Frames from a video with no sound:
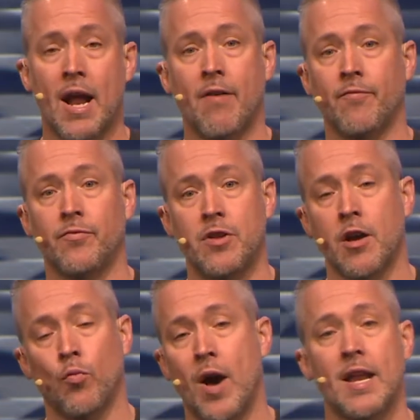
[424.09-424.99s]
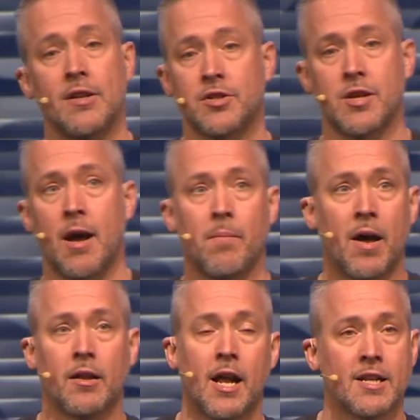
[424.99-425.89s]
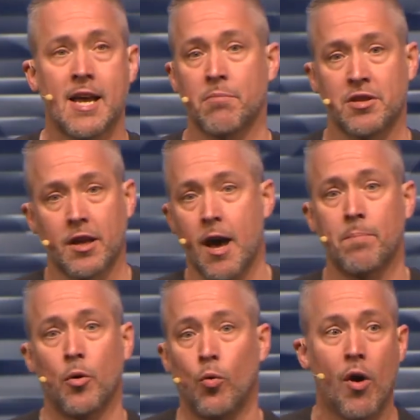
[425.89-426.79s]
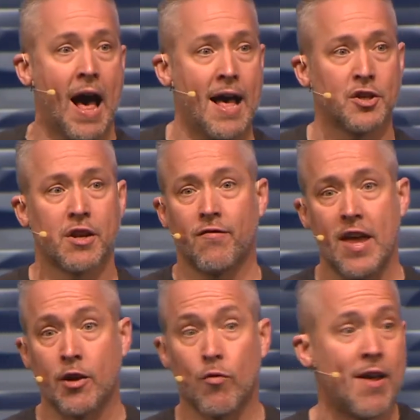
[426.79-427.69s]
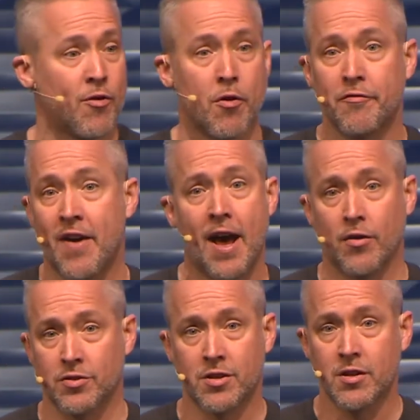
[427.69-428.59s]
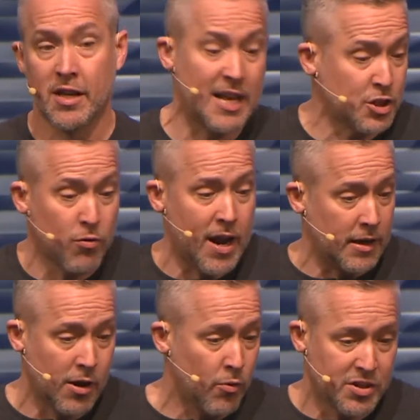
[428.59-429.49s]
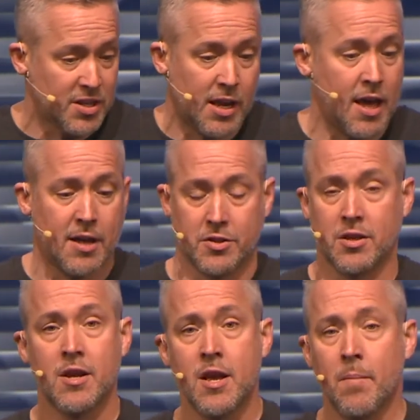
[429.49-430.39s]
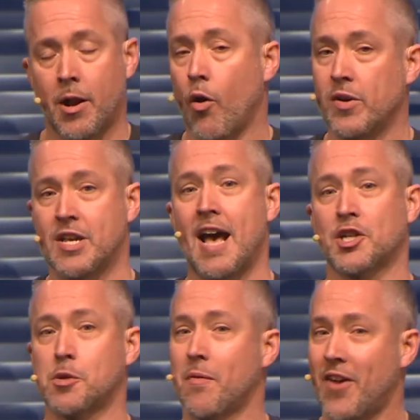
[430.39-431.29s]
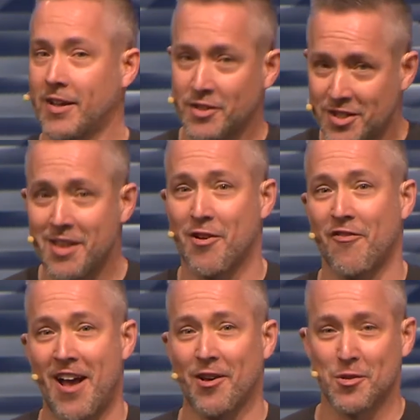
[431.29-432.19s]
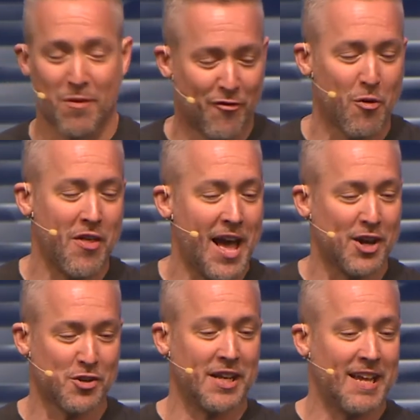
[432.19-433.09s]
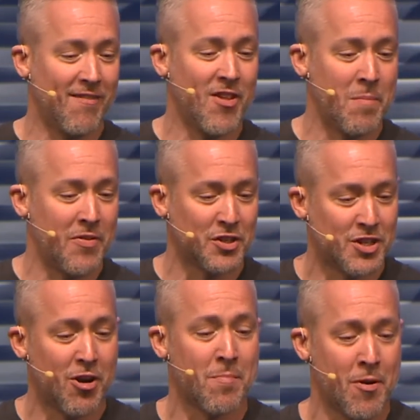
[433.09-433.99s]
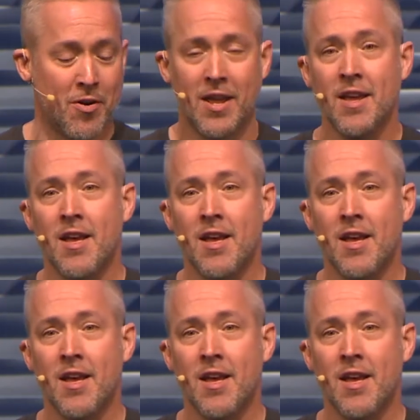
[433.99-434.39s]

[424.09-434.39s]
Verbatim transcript: when I've done weddings, um, a lot of times the couple will ask if they can write their own vows. And that's great. And I always say yes. But I always ask them if I can see their vows before they actually give them in the ceremony.